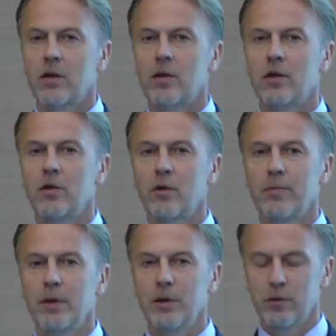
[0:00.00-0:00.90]
The
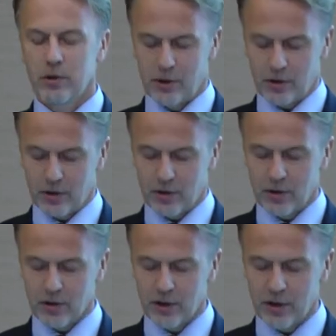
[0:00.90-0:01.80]
European Union
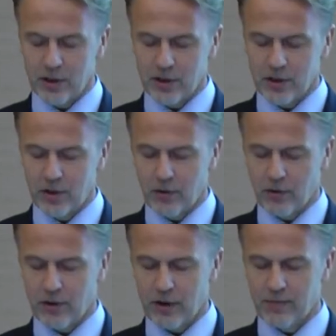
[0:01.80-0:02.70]
considers
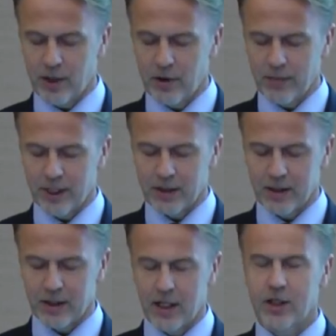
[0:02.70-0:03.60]
youth empowerment
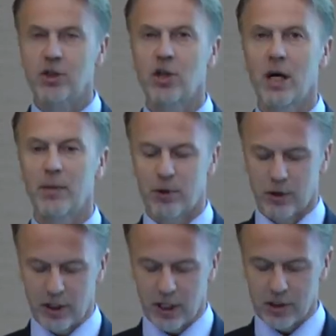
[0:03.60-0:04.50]
and child
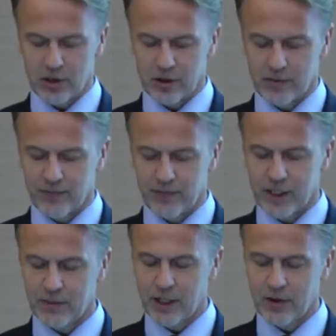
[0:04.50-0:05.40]
protection
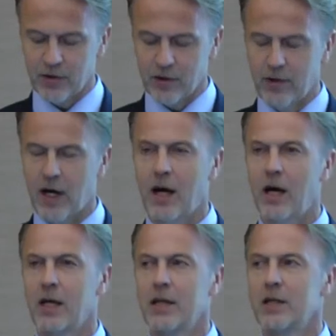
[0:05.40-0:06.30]
as a matter of
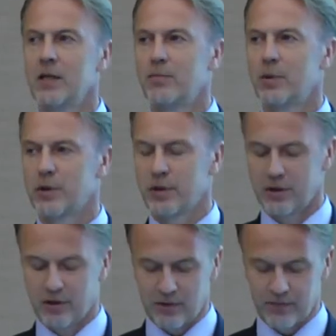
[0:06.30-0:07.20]
high
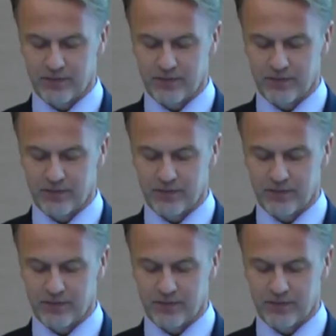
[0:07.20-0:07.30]
importance.